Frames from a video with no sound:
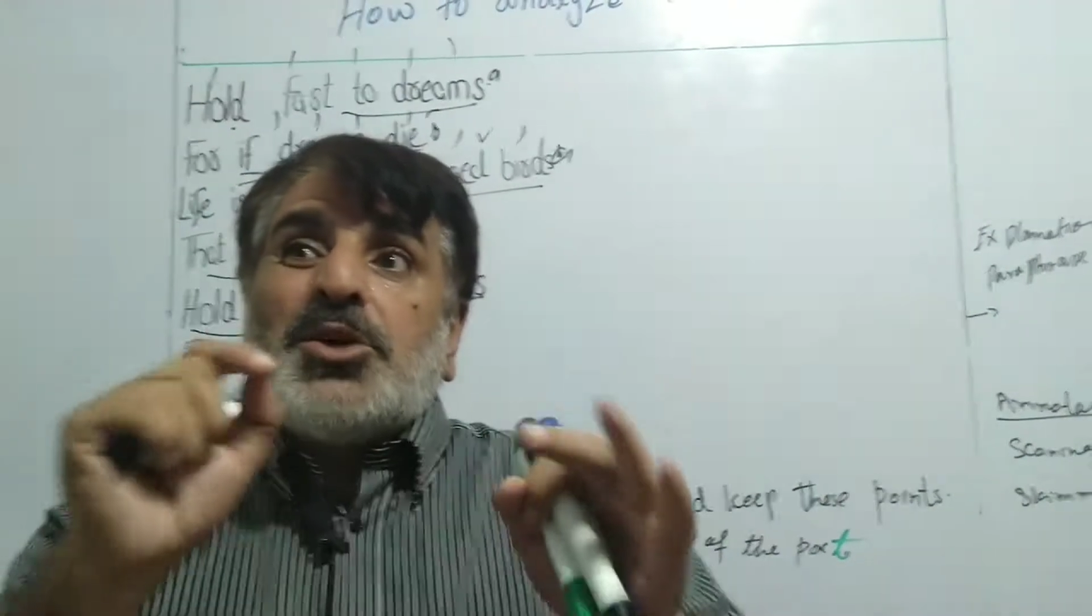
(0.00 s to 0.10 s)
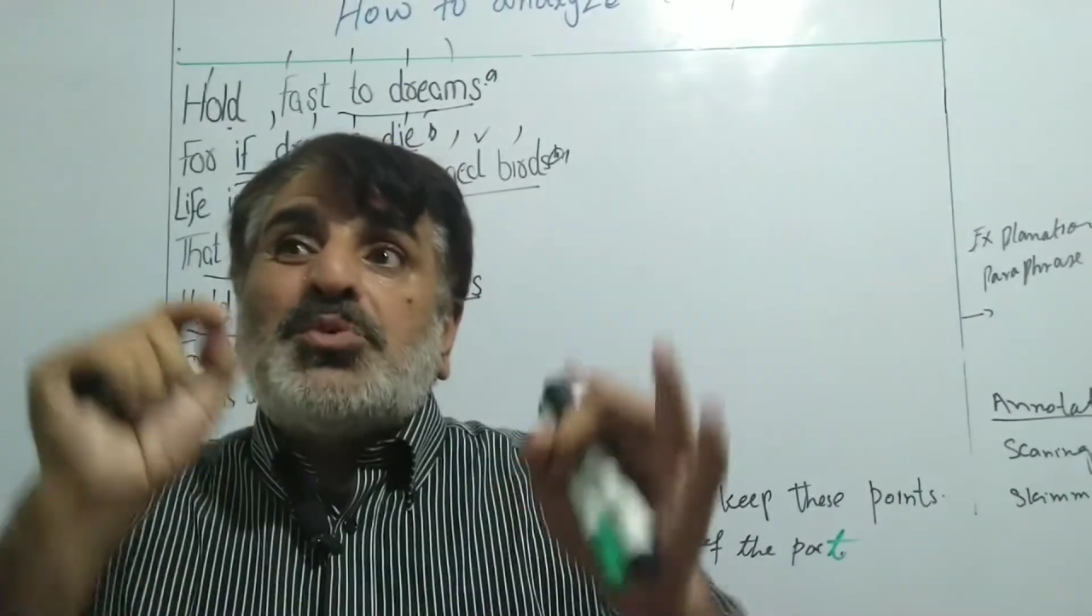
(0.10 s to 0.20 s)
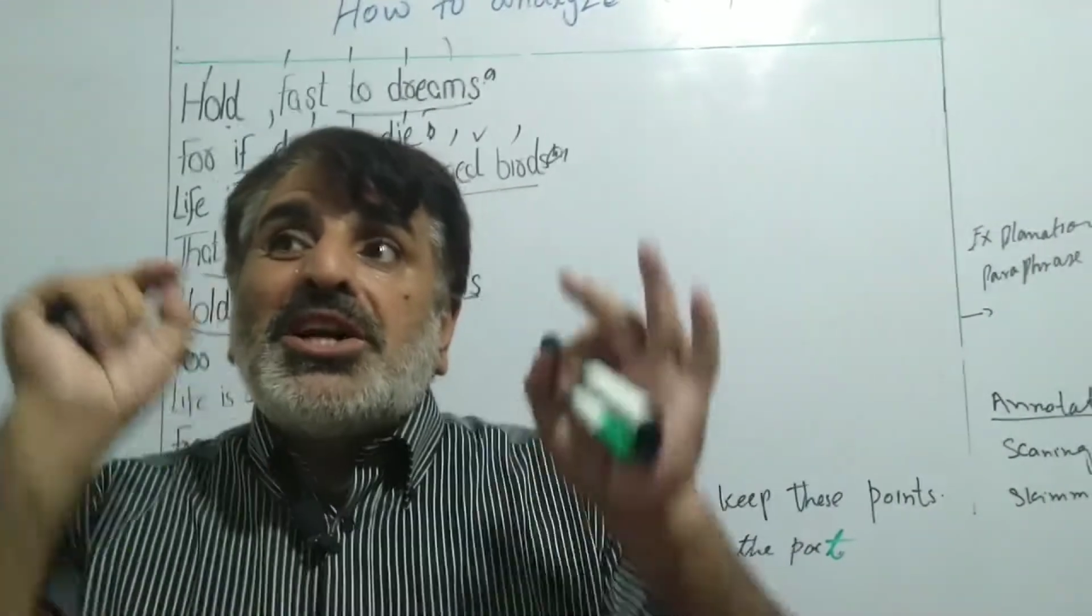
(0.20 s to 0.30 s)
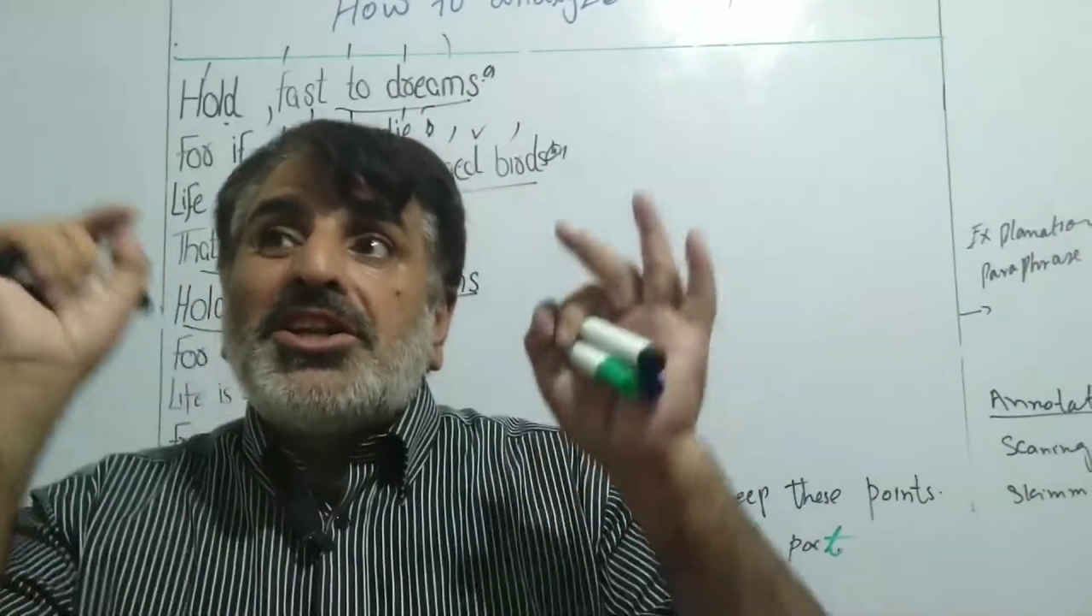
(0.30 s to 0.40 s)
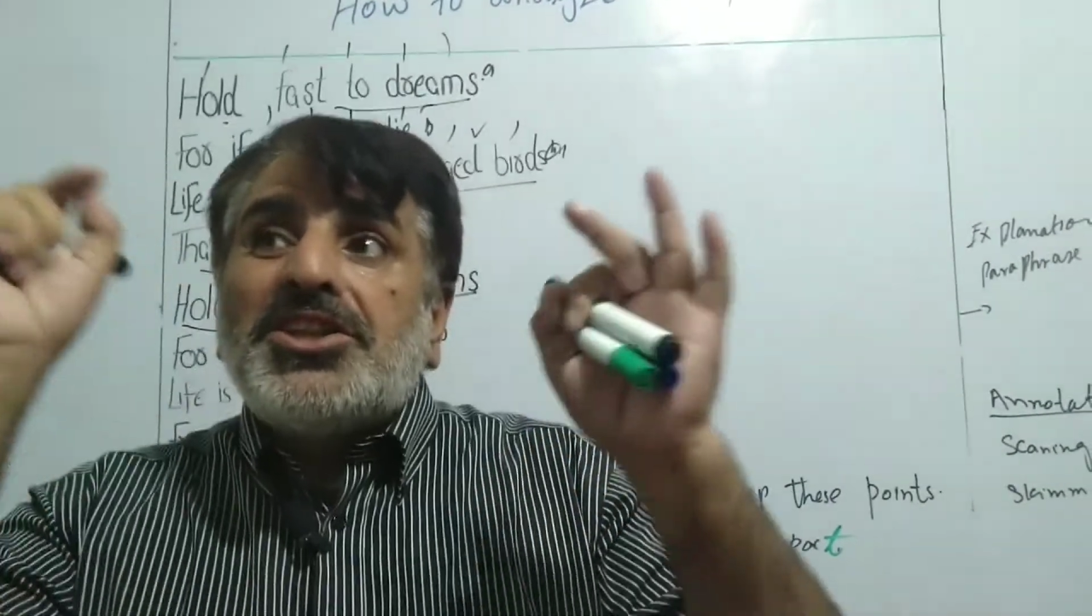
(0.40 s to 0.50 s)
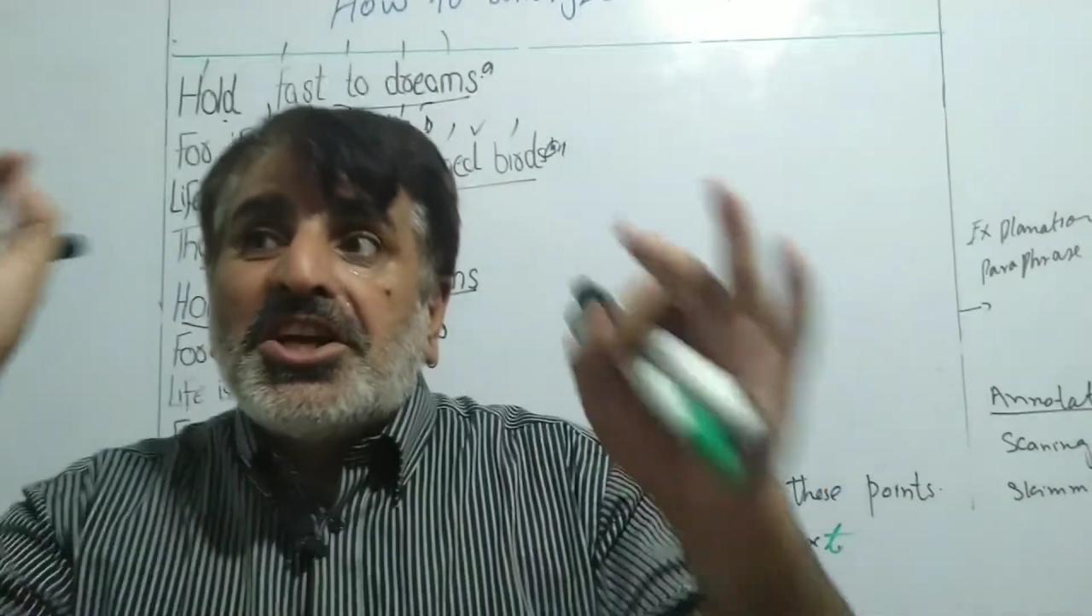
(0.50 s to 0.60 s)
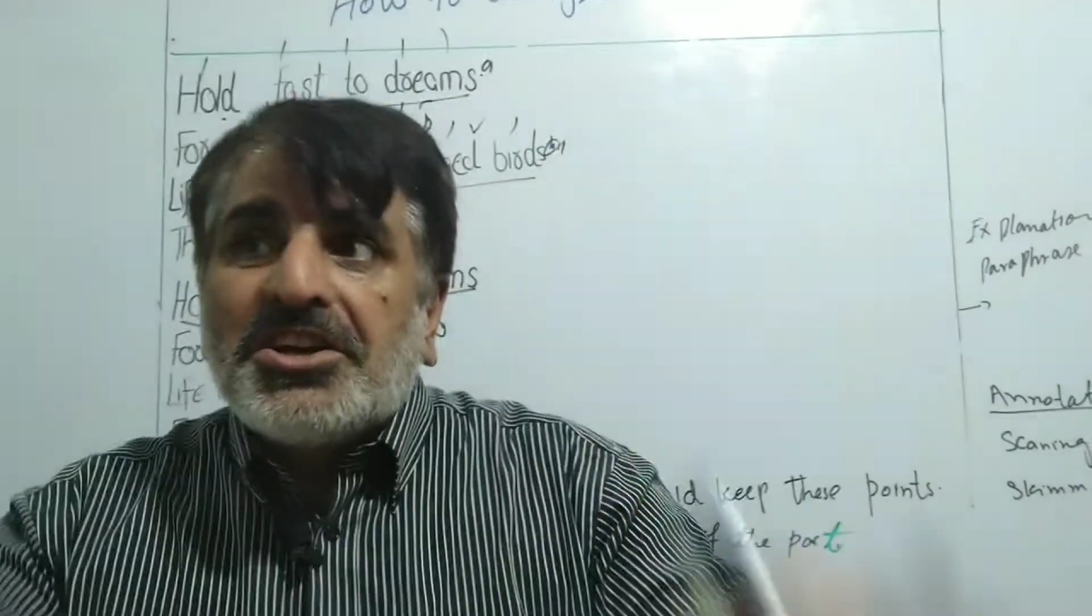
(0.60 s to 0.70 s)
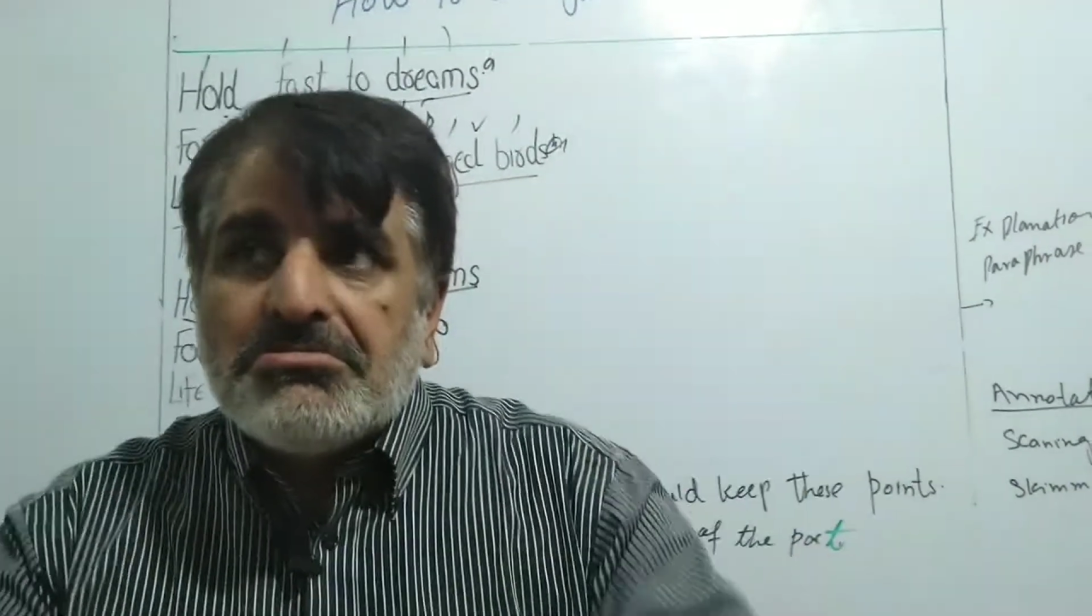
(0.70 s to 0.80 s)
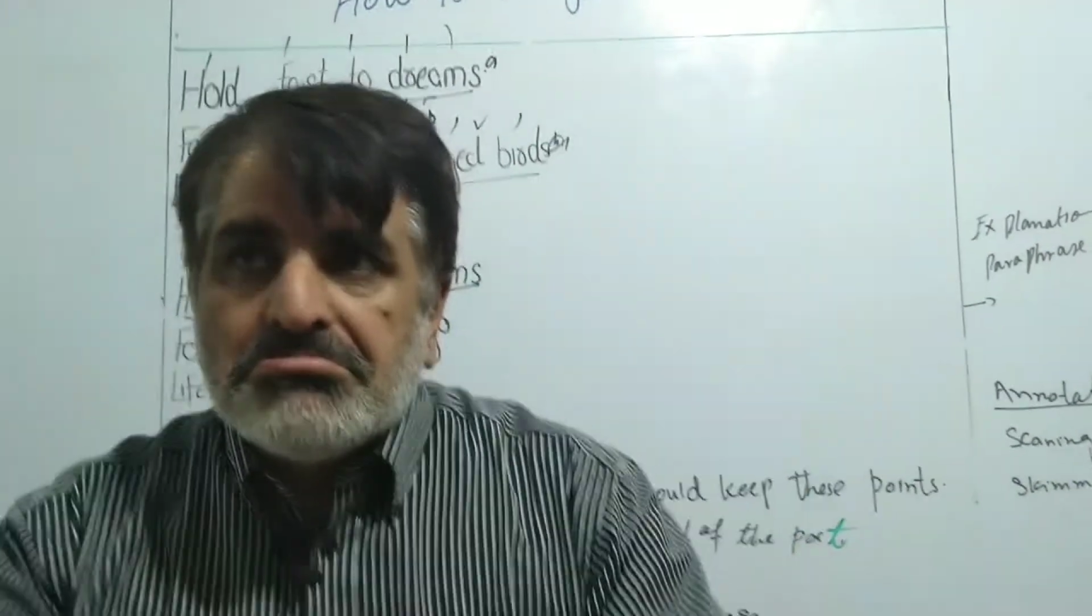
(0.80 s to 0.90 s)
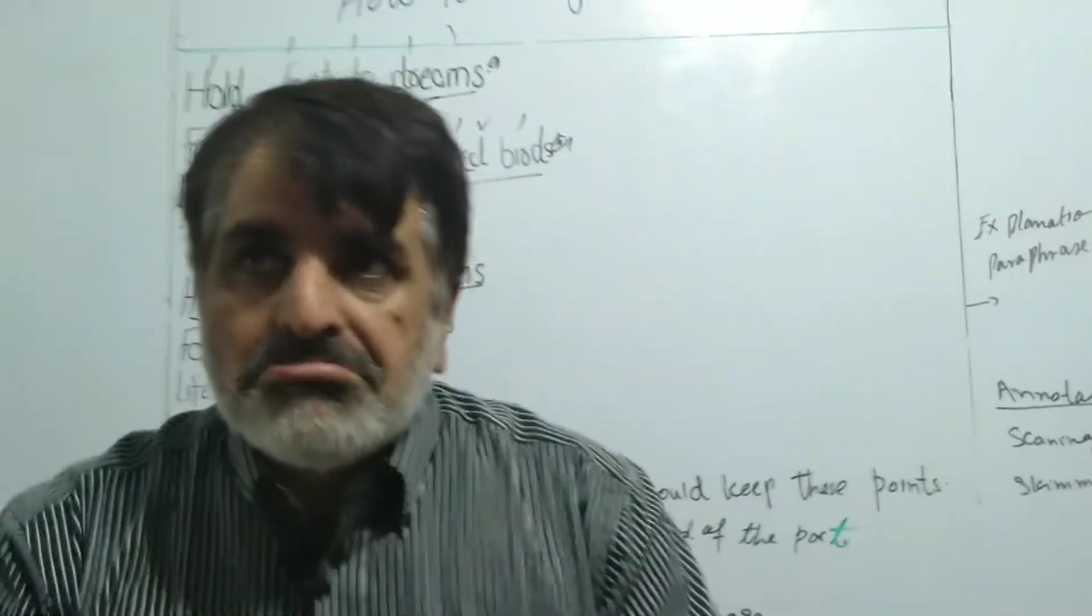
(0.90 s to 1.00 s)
different thing.